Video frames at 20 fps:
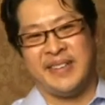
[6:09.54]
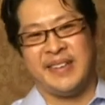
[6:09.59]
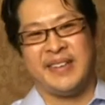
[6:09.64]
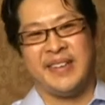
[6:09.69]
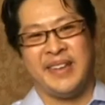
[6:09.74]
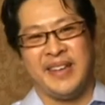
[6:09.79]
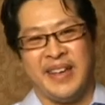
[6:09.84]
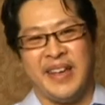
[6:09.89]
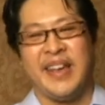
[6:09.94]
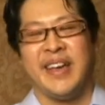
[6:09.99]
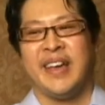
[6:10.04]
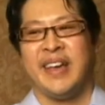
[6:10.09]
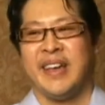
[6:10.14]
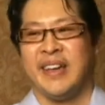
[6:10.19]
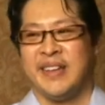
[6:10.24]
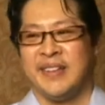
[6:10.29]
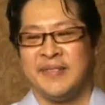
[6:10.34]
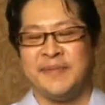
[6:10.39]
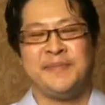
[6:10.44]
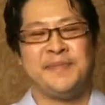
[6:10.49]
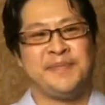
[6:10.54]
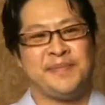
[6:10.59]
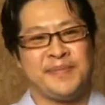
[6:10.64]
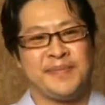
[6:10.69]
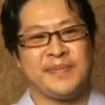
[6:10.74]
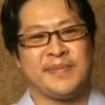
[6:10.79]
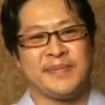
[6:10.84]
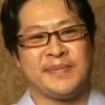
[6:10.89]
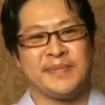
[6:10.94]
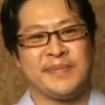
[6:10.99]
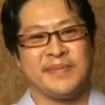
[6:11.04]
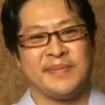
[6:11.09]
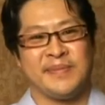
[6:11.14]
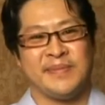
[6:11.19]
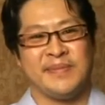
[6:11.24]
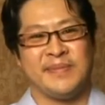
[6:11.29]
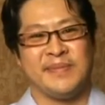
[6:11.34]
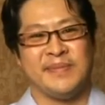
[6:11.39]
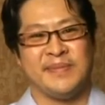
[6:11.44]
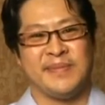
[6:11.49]
Yeah. So you did do a lot
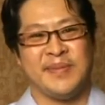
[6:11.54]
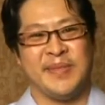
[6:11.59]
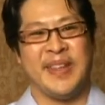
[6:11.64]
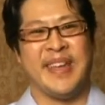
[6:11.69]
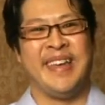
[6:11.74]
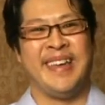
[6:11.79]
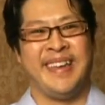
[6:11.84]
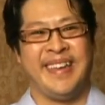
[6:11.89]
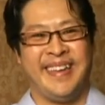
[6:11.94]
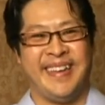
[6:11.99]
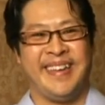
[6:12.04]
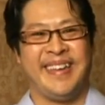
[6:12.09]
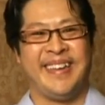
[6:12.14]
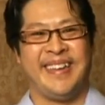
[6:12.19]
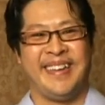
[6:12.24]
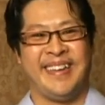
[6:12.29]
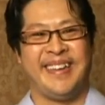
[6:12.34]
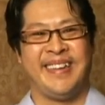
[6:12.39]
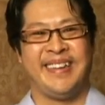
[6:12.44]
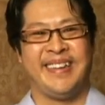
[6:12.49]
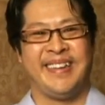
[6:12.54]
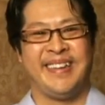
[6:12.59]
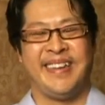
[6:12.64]
to create your miracle, didn't you?